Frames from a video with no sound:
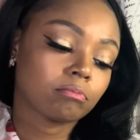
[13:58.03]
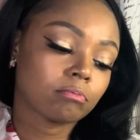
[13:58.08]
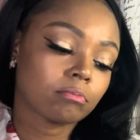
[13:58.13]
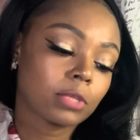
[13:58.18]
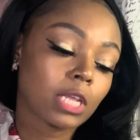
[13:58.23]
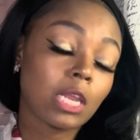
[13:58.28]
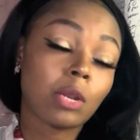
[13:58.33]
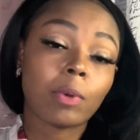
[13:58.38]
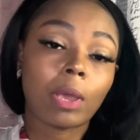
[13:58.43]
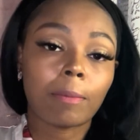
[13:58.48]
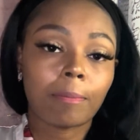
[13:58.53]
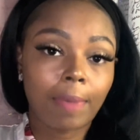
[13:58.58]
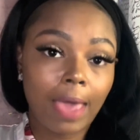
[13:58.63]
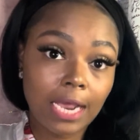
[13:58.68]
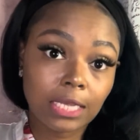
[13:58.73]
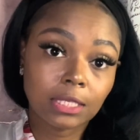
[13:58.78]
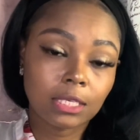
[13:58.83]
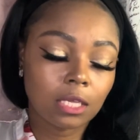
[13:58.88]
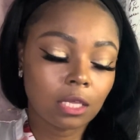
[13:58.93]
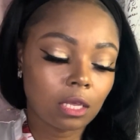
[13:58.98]
anyway,
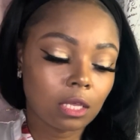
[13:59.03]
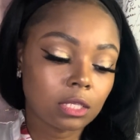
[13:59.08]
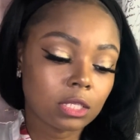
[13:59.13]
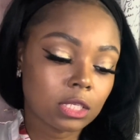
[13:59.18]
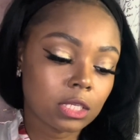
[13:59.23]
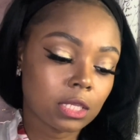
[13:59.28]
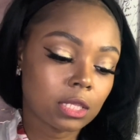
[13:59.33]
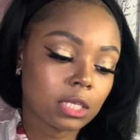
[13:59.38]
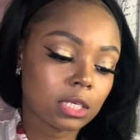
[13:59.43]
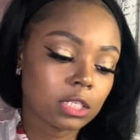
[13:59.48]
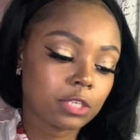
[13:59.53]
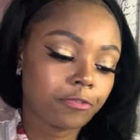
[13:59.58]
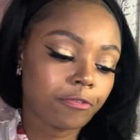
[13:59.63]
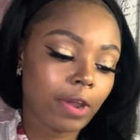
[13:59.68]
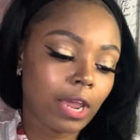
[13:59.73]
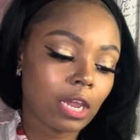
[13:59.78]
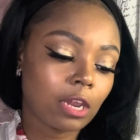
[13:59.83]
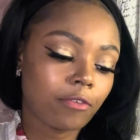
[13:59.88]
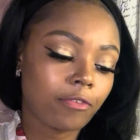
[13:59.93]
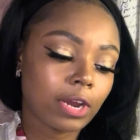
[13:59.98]
back to this
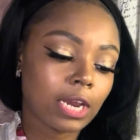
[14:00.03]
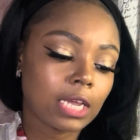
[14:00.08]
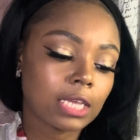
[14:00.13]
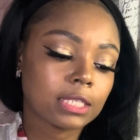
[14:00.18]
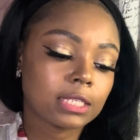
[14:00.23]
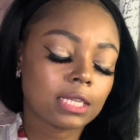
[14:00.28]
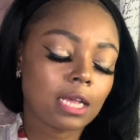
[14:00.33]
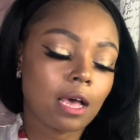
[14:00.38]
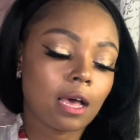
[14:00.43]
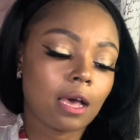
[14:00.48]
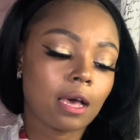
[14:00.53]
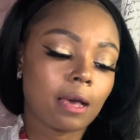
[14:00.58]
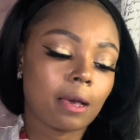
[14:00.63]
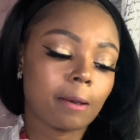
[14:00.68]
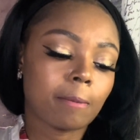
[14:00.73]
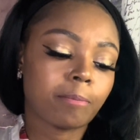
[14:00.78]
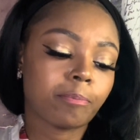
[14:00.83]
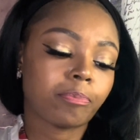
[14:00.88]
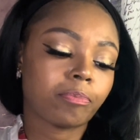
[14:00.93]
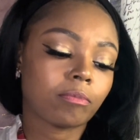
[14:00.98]
fragrance.
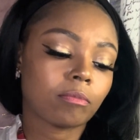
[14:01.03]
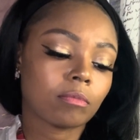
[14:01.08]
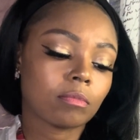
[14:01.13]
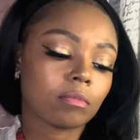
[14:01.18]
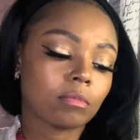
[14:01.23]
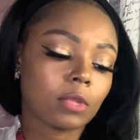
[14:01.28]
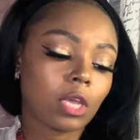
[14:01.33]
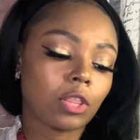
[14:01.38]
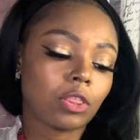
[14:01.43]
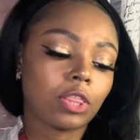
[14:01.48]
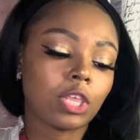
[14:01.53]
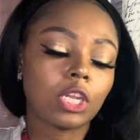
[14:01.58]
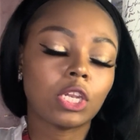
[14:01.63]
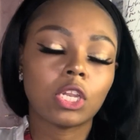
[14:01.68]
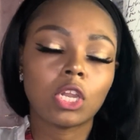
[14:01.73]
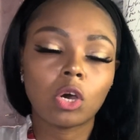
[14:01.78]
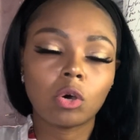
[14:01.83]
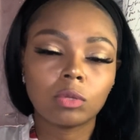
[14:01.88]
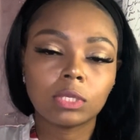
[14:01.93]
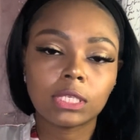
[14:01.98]
The
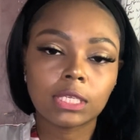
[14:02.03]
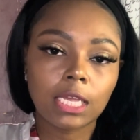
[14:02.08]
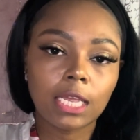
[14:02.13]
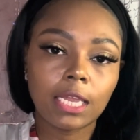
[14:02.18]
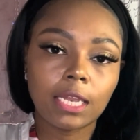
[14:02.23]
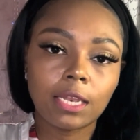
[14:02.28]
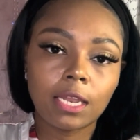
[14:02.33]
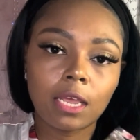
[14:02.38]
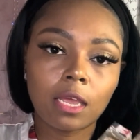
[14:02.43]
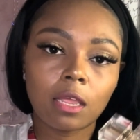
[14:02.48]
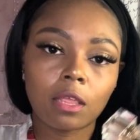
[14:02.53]
notes in